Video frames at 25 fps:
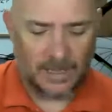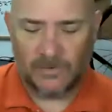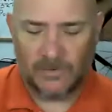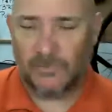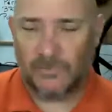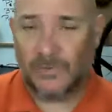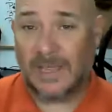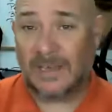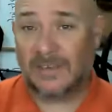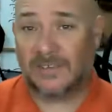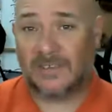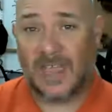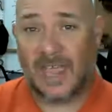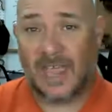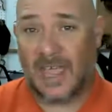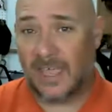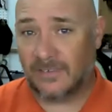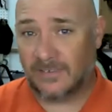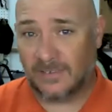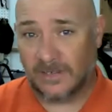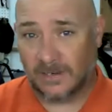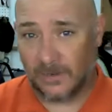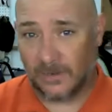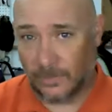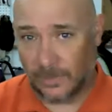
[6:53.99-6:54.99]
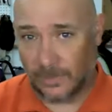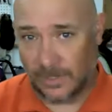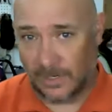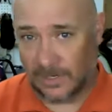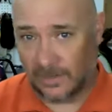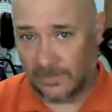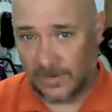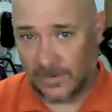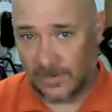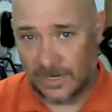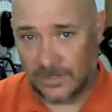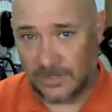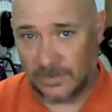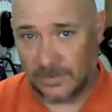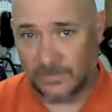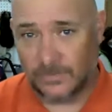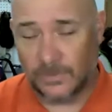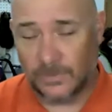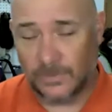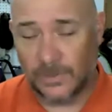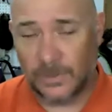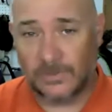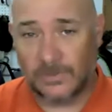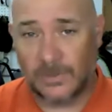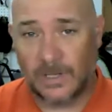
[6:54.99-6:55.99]
fantastic organization
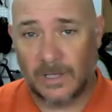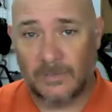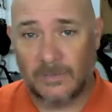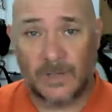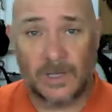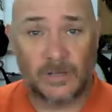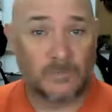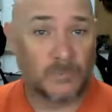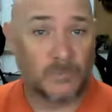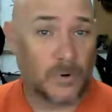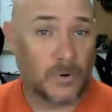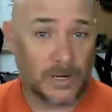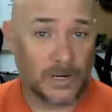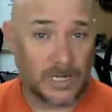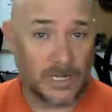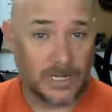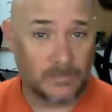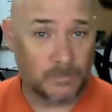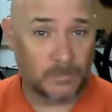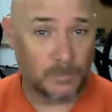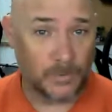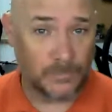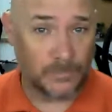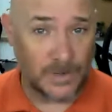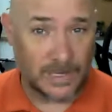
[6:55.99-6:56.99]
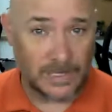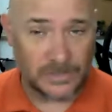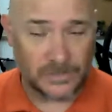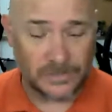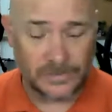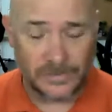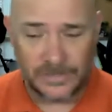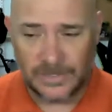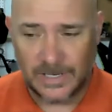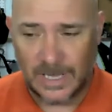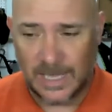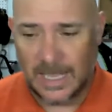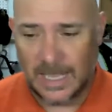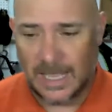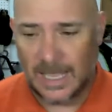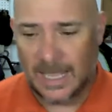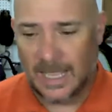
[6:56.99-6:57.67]
full of marketing professionals.